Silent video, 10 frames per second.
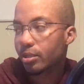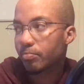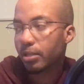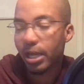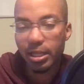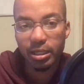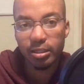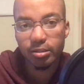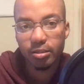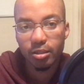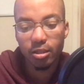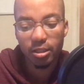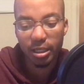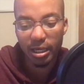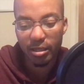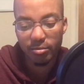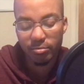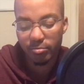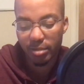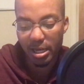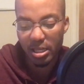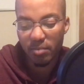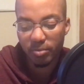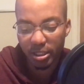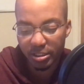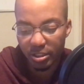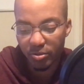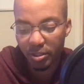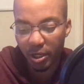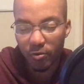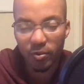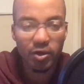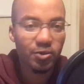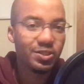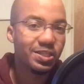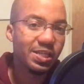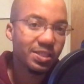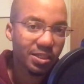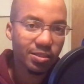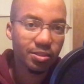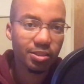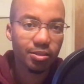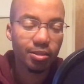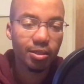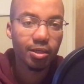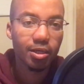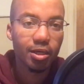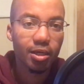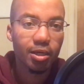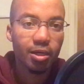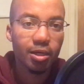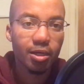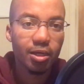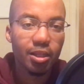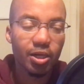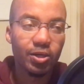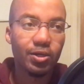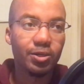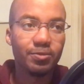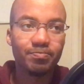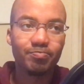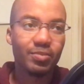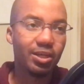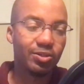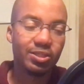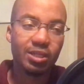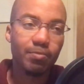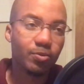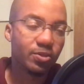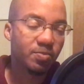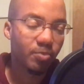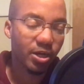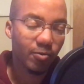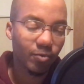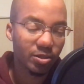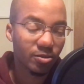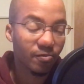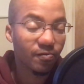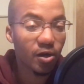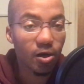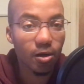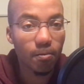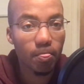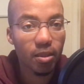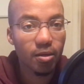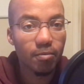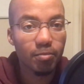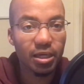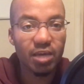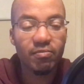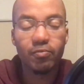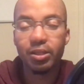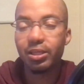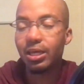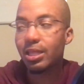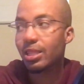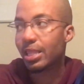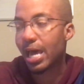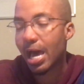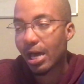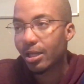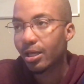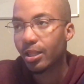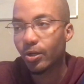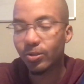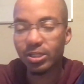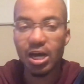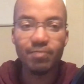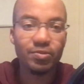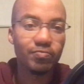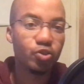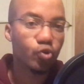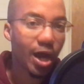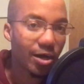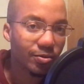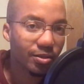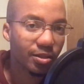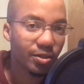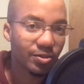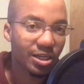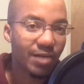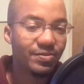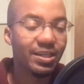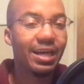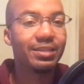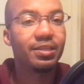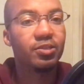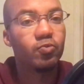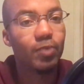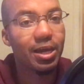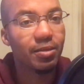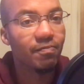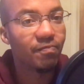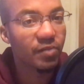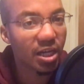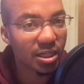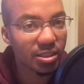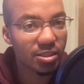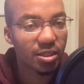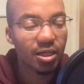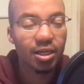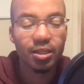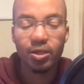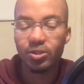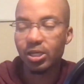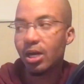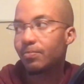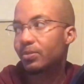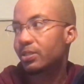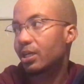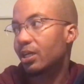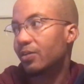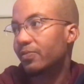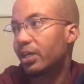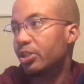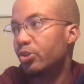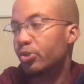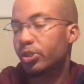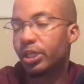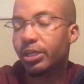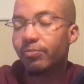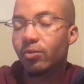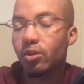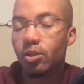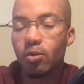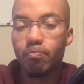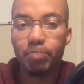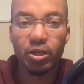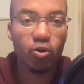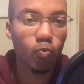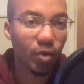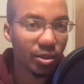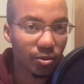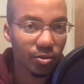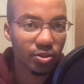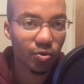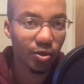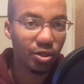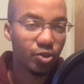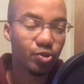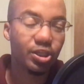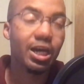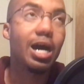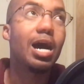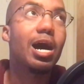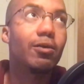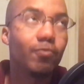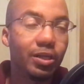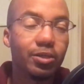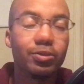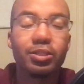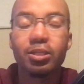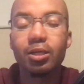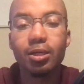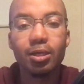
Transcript: the planet, you look at any place that you go, there are seasons. There's summer, spring, winter, fall. But even within that, there are times of drought. There are times of excess rain and floods. There are times of unusually bitter winters or unusually hot winters.